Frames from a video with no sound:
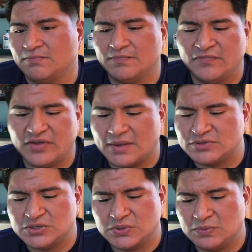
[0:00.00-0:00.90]
for them
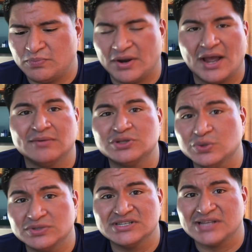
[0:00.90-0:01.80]
to bring out
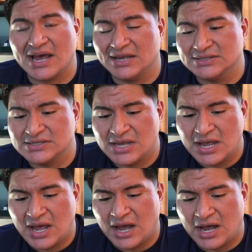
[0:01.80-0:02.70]
new designs.
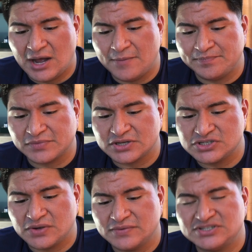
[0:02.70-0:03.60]

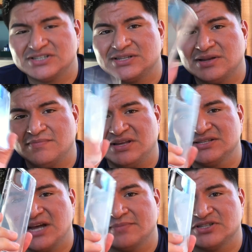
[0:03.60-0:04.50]
So just in the
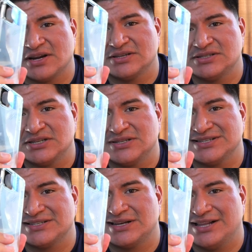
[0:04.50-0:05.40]
meantime, I'm just gonna stick to
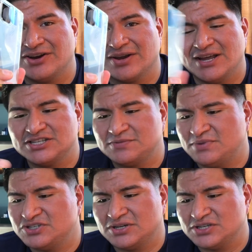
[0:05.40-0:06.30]
this clear case.
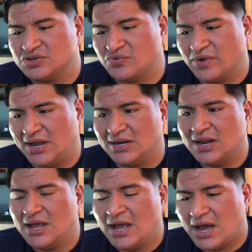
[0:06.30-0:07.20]
Spigen is great.
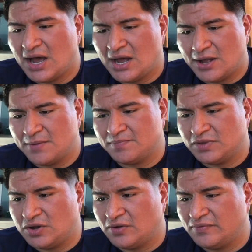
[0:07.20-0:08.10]

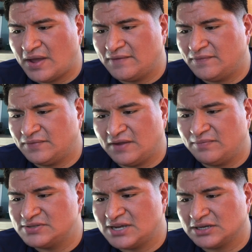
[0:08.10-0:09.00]
They've
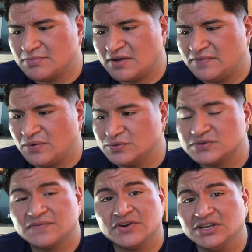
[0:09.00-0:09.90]
protected my phones
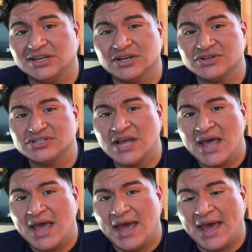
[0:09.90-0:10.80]
for years,
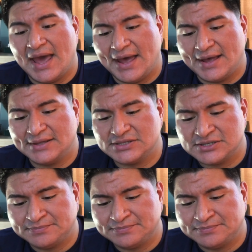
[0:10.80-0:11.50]
and